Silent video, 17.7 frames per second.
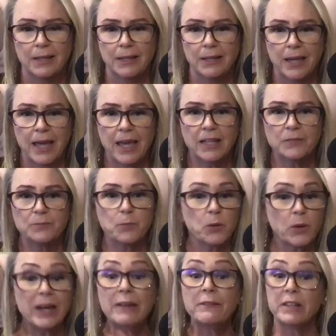And
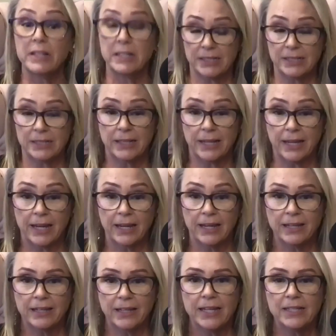
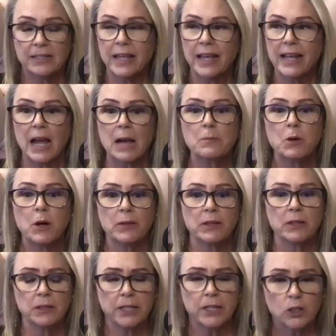previously, he's like, I'm on
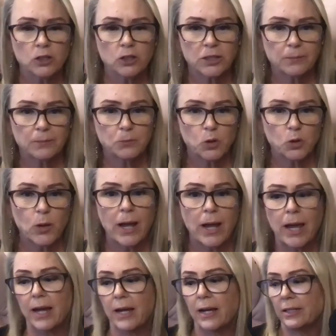the leadership
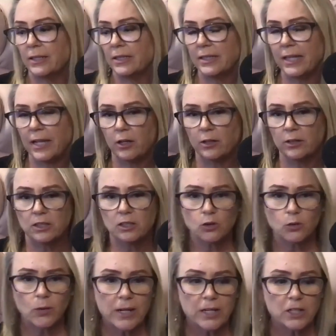track. I had to take on this
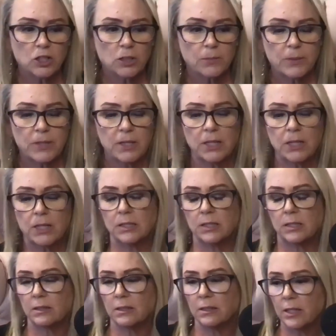strategy piece
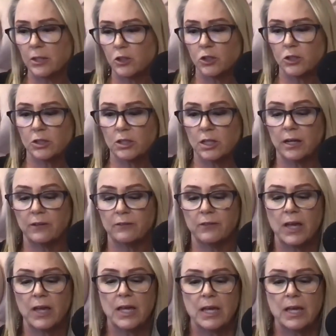and this other stuff.